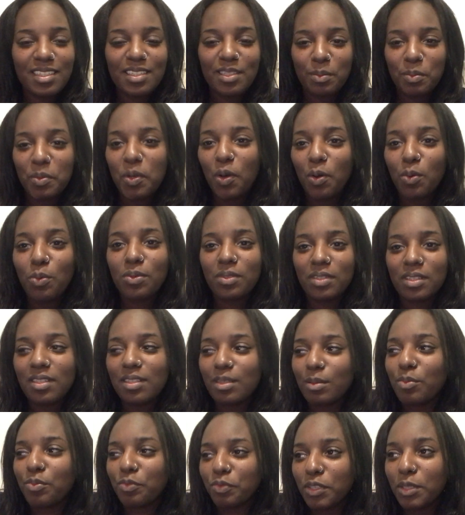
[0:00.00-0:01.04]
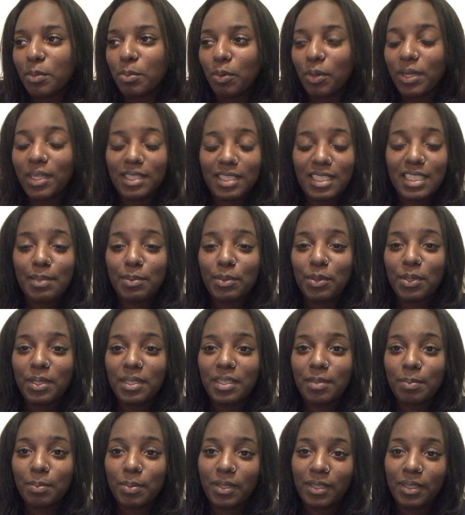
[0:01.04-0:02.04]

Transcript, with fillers: is some goals and some three points, to be honest.